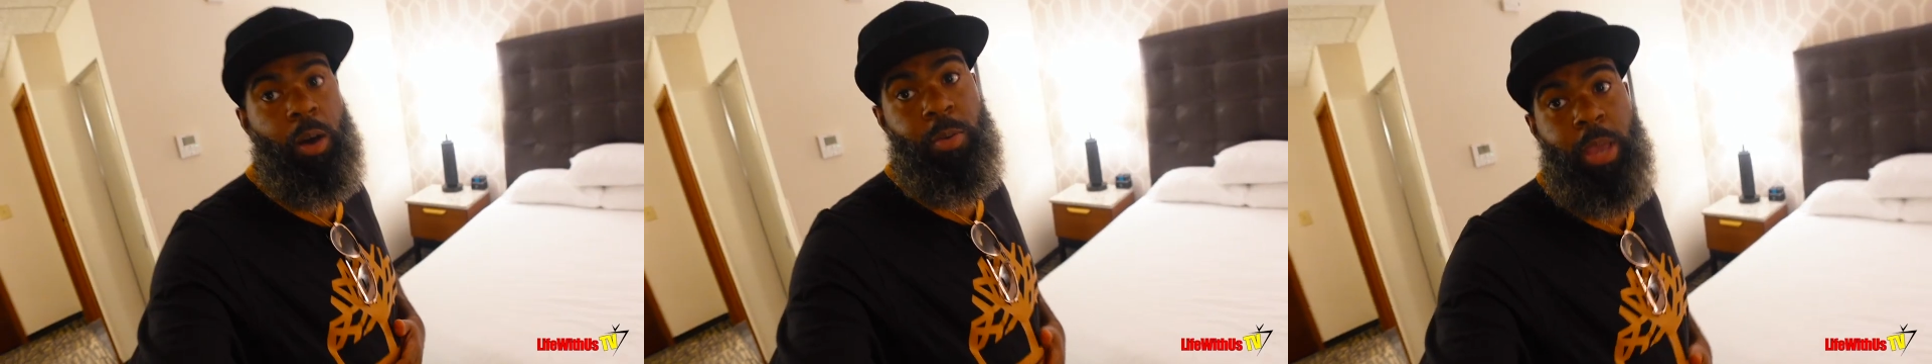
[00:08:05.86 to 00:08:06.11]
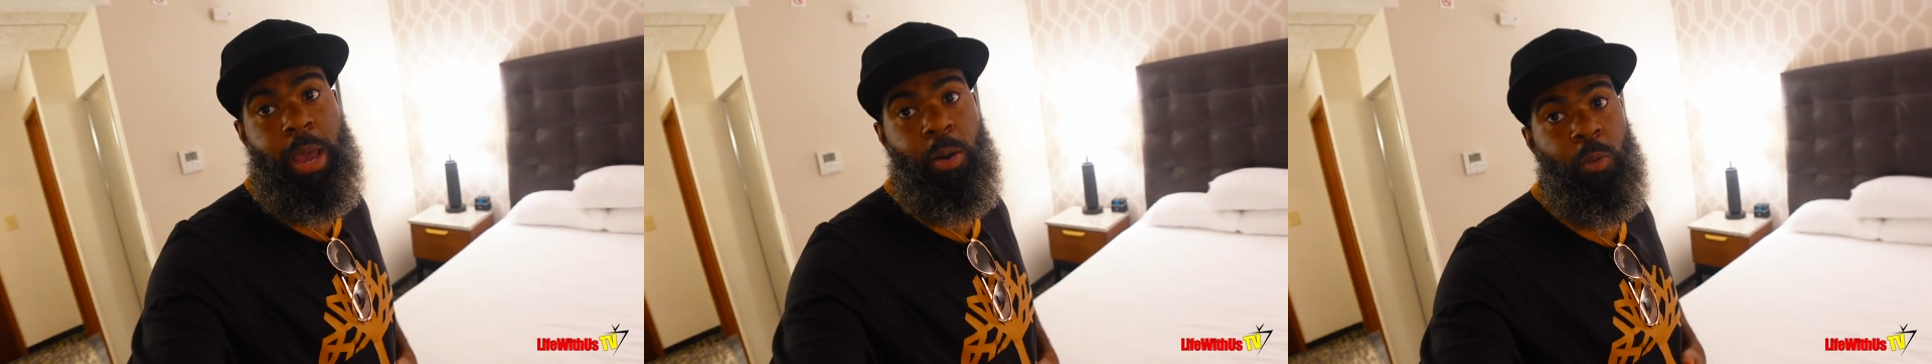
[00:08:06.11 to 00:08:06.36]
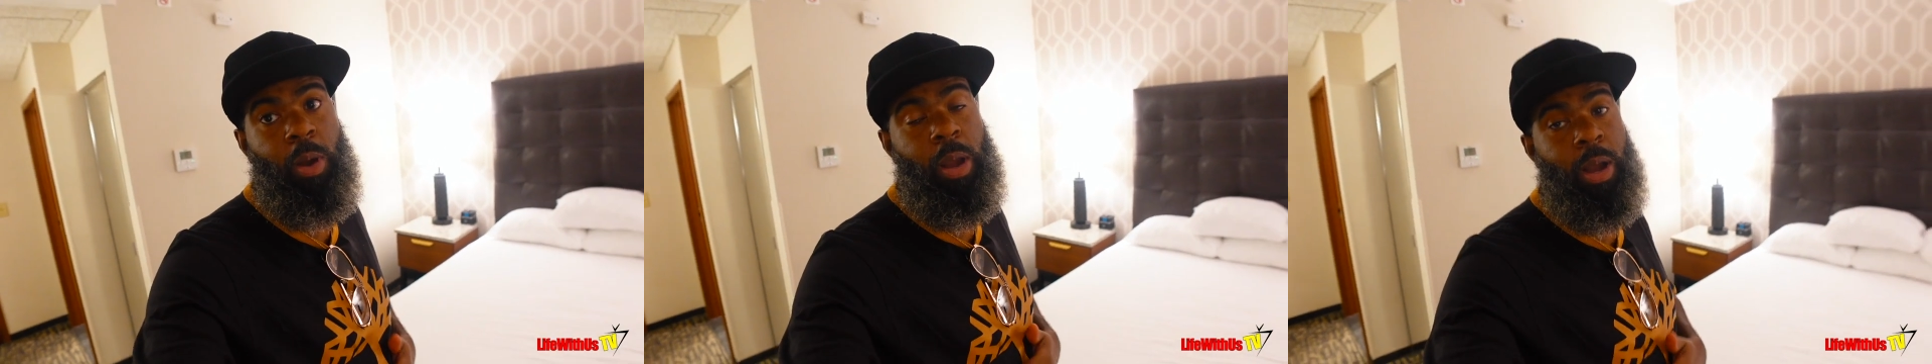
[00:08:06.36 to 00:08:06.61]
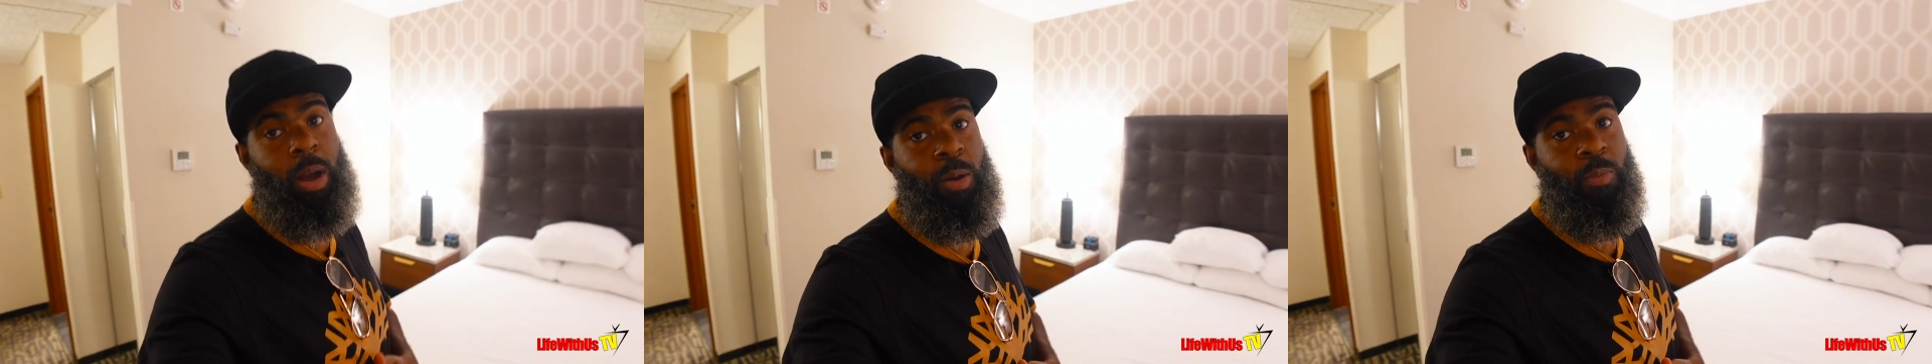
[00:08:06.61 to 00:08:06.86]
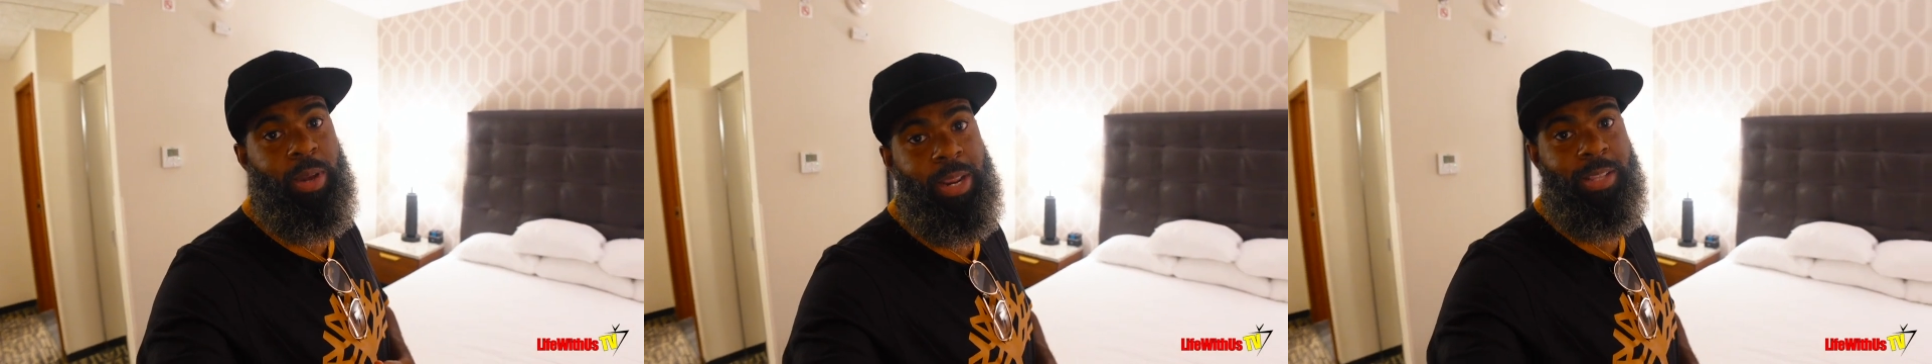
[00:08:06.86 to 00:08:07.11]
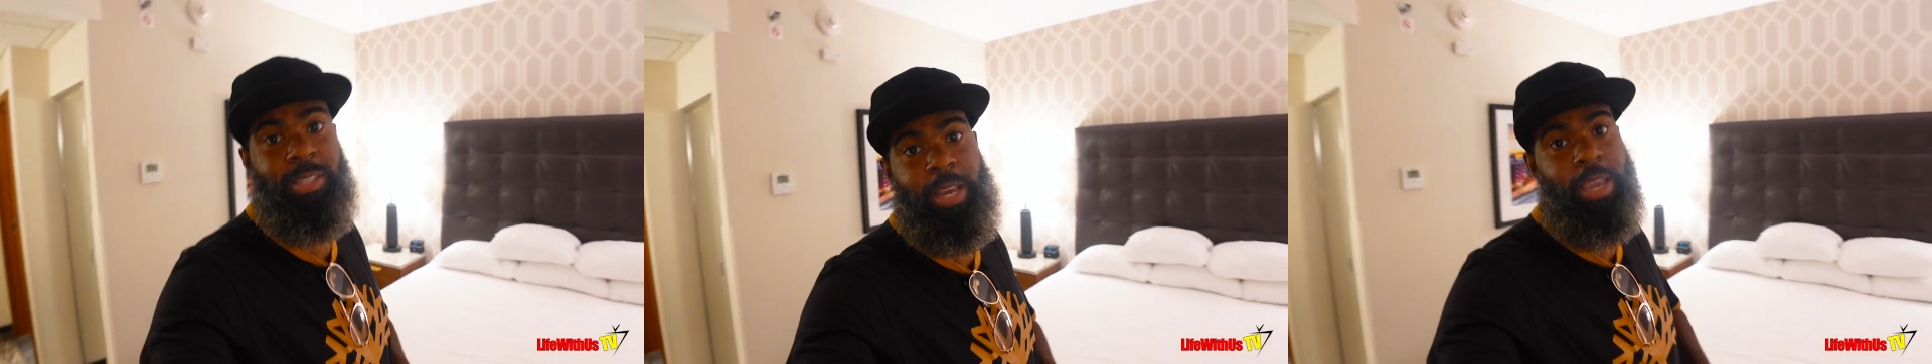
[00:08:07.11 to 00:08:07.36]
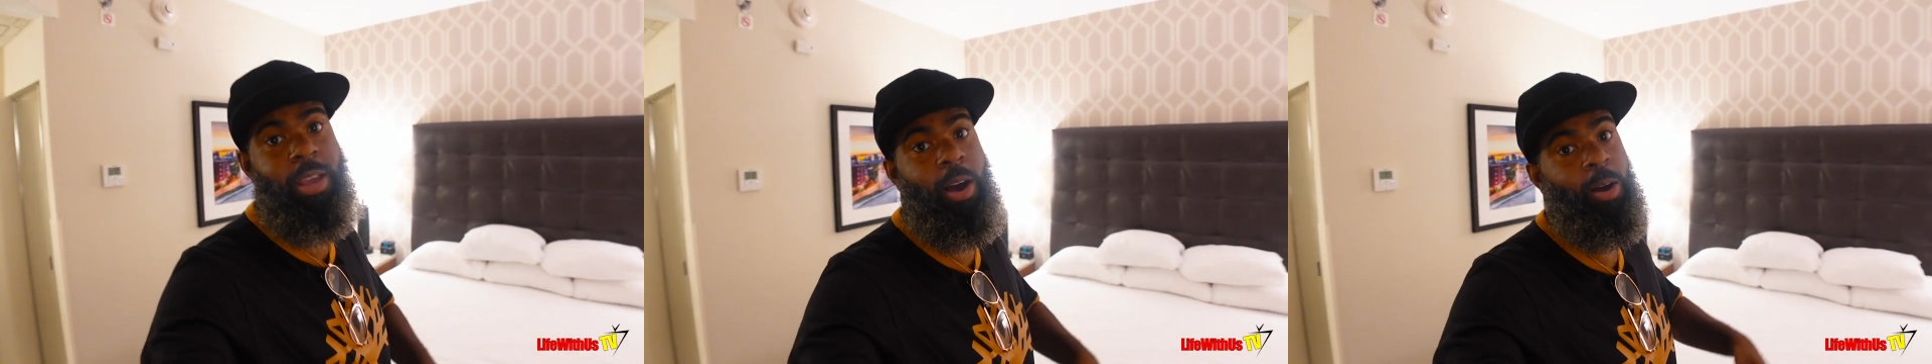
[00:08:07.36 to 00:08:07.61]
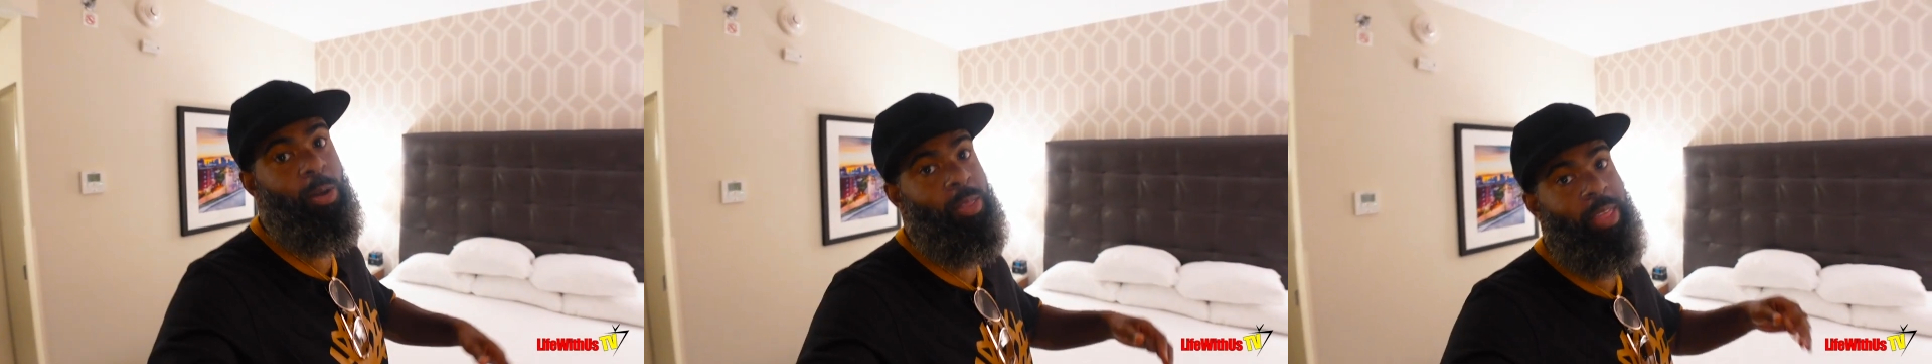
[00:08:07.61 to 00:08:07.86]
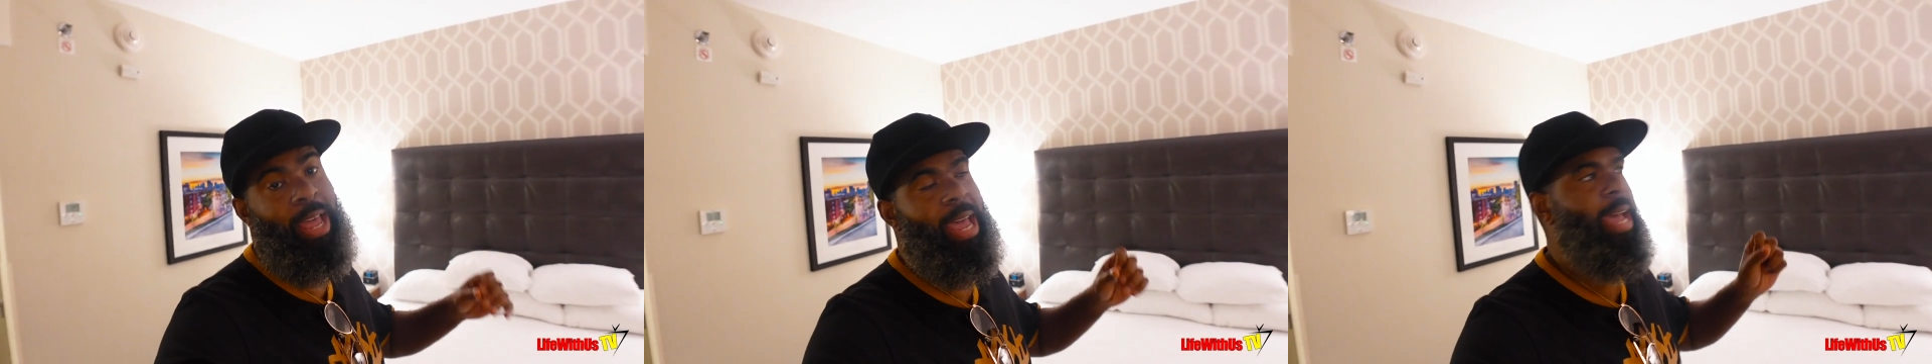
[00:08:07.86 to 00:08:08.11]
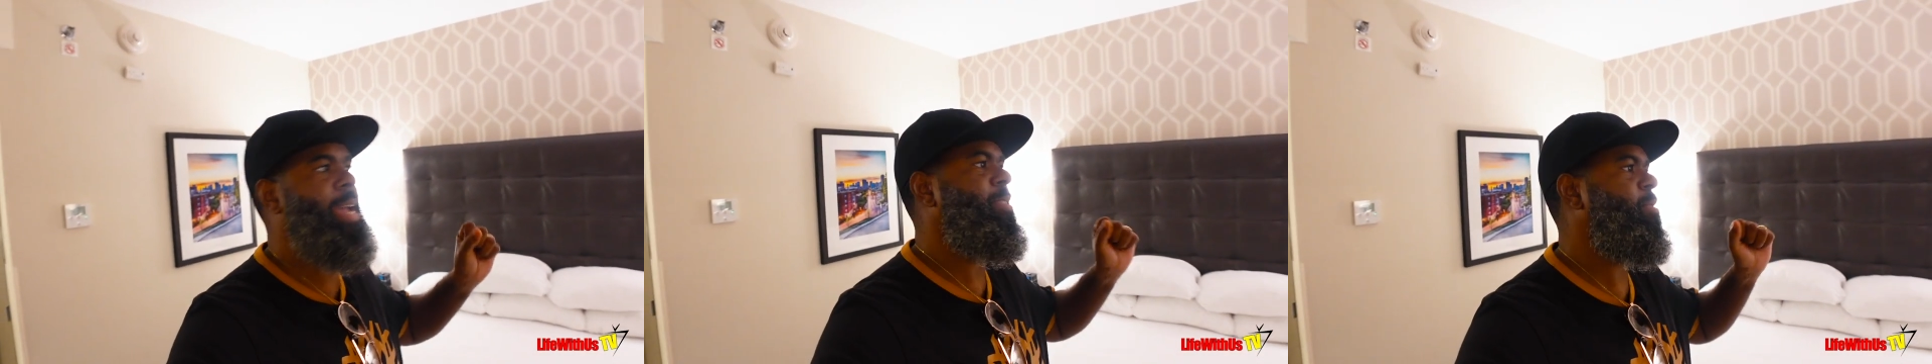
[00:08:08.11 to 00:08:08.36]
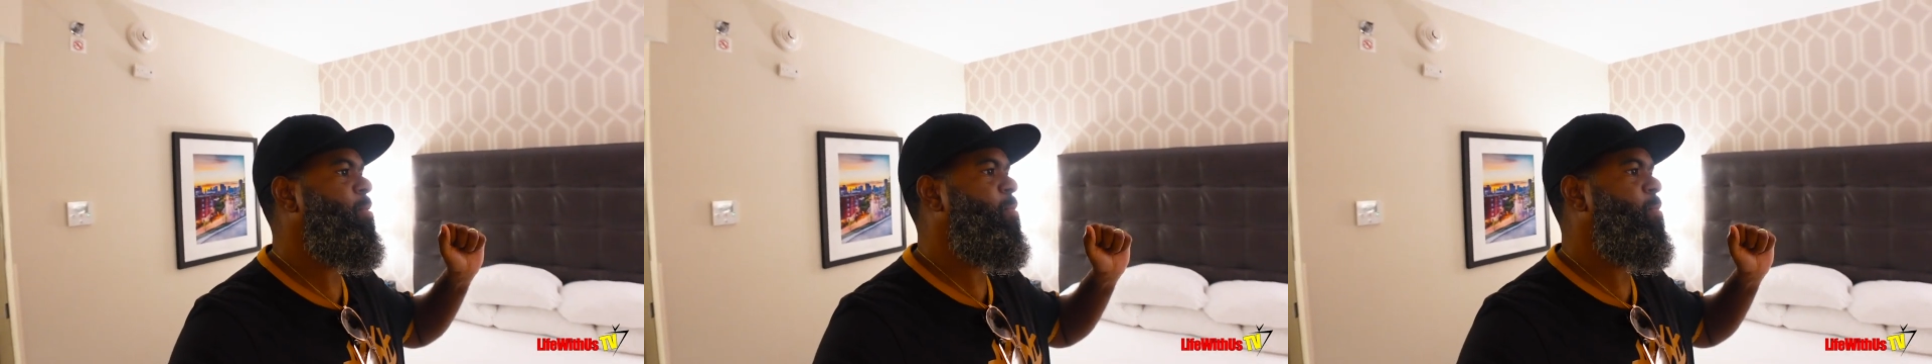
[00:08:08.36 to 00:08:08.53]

Oh yeah, we didn't tell y'all that